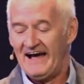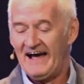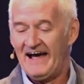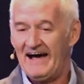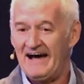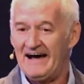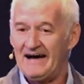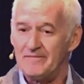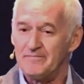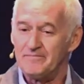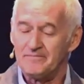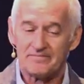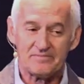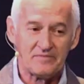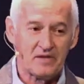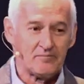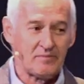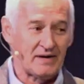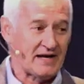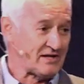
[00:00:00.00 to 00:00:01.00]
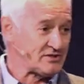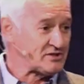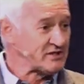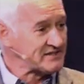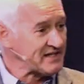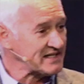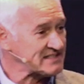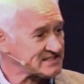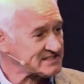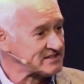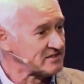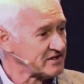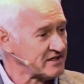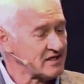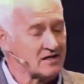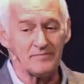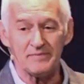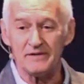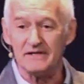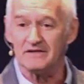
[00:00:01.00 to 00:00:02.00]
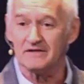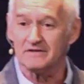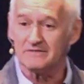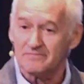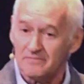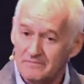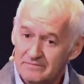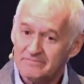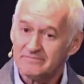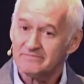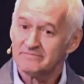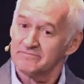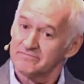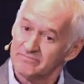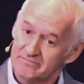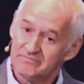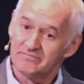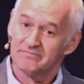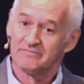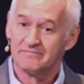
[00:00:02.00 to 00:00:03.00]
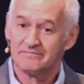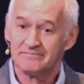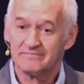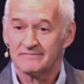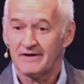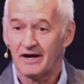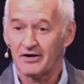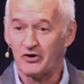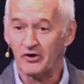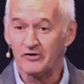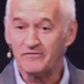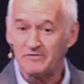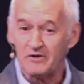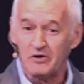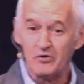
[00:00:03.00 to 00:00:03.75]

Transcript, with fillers: Um, but I think that's still going to be a good